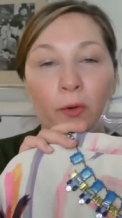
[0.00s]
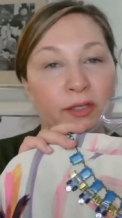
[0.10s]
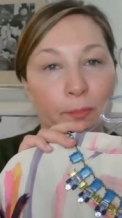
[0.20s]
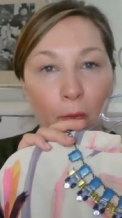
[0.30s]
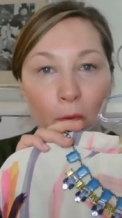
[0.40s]
or
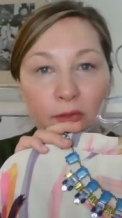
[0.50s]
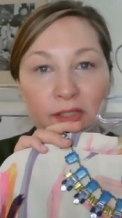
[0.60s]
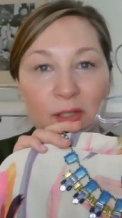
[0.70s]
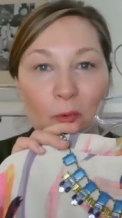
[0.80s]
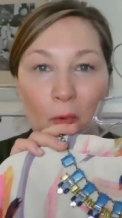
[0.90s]
as bold
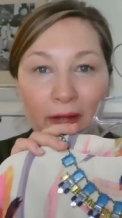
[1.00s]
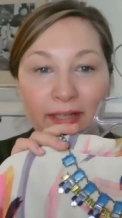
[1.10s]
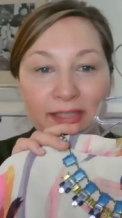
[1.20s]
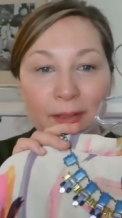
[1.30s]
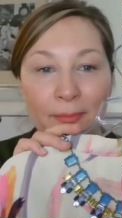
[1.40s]
as you want
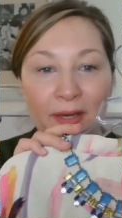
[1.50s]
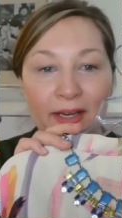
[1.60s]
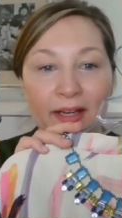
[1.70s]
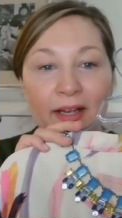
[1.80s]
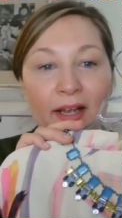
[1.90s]
it to
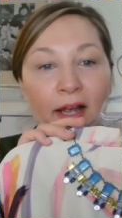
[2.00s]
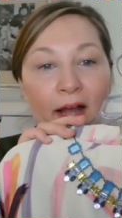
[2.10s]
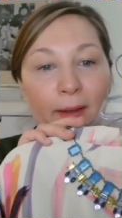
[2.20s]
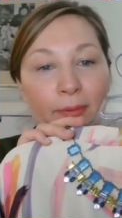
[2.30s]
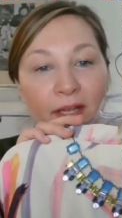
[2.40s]
be.
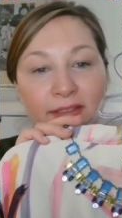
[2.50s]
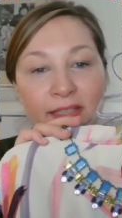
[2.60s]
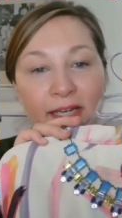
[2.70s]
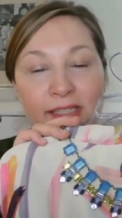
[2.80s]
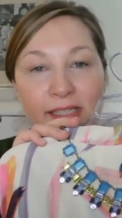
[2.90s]
Uh, plus,
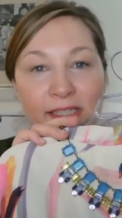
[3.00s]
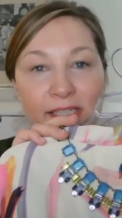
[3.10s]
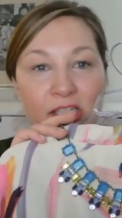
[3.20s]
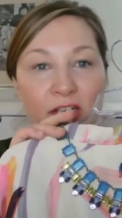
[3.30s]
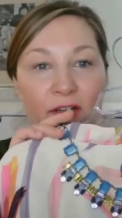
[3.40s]
it has the
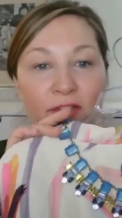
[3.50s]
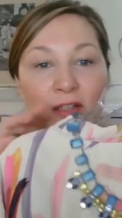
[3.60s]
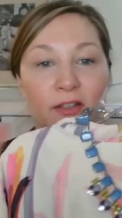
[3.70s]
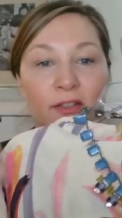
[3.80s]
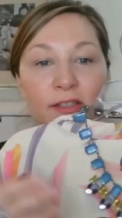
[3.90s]
addition of the
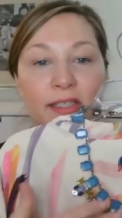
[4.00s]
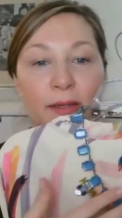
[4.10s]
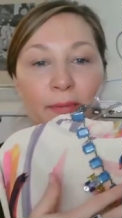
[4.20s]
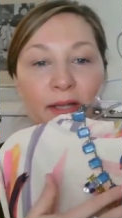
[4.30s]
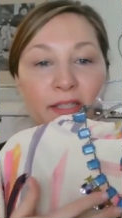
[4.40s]
little
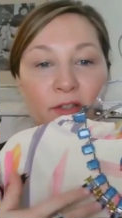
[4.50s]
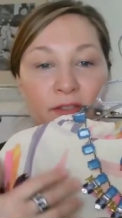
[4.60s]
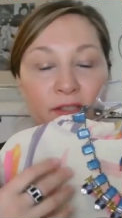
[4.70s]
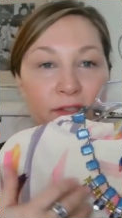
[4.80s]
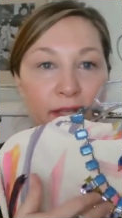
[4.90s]
diamante
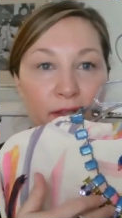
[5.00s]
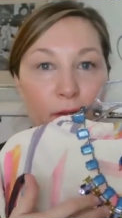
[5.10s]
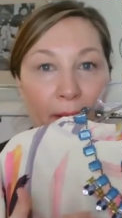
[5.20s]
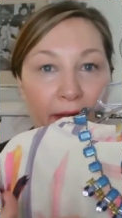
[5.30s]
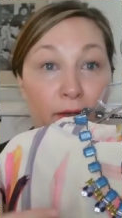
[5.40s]
crystals on
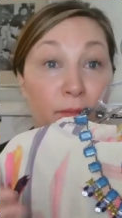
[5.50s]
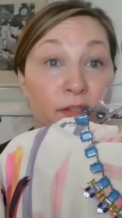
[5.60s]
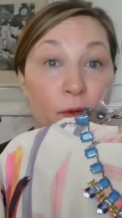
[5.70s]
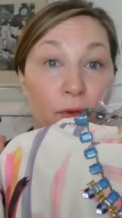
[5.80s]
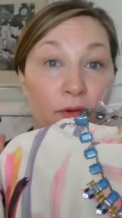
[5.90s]
the bottom.
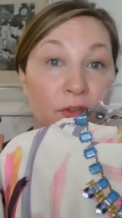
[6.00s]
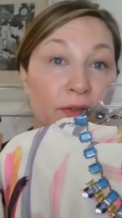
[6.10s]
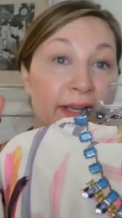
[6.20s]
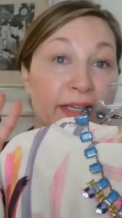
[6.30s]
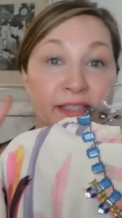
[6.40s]
So if
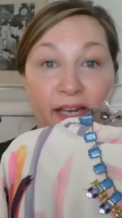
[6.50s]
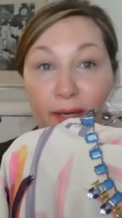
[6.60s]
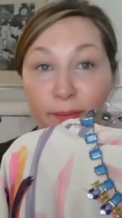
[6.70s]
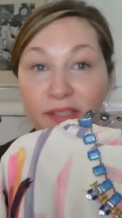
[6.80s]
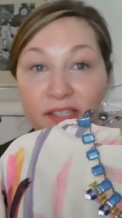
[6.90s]
you're like a
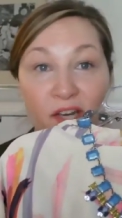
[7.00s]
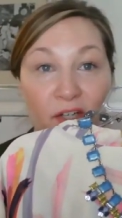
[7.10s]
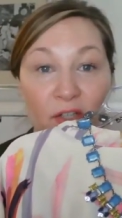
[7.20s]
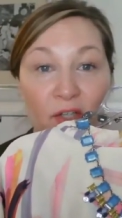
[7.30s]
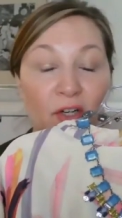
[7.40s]
diamond
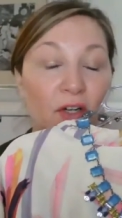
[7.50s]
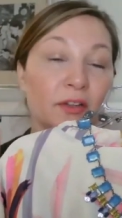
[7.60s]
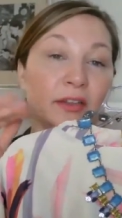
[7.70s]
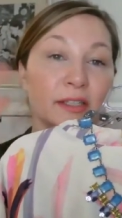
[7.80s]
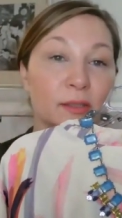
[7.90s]
stud
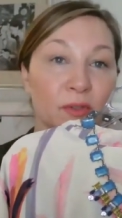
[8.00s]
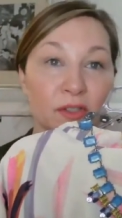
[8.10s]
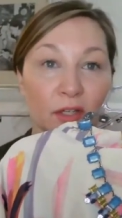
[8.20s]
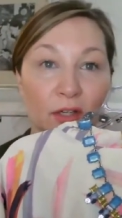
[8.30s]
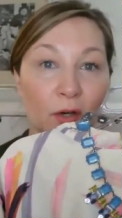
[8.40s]
girl, this
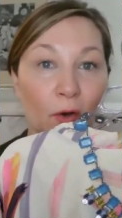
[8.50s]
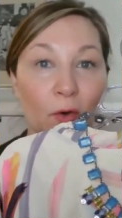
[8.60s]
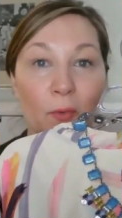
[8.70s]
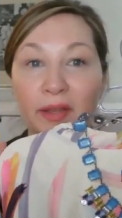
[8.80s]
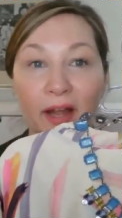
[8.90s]
one's going to
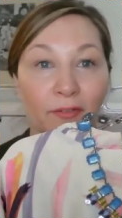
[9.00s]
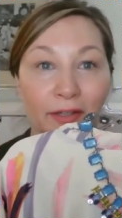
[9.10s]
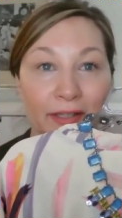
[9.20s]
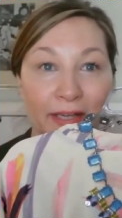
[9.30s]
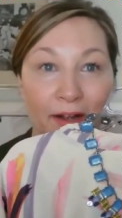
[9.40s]
go with
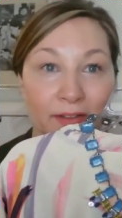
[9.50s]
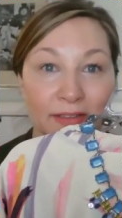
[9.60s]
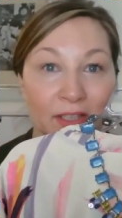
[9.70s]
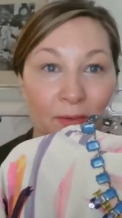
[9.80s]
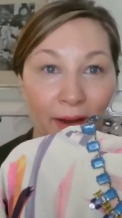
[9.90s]
everything
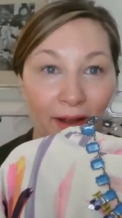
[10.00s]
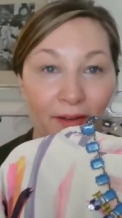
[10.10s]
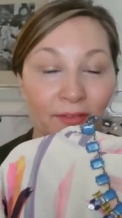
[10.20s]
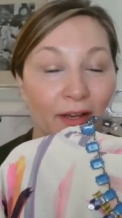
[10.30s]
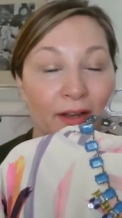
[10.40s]
else that you
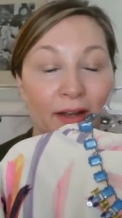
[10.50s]
have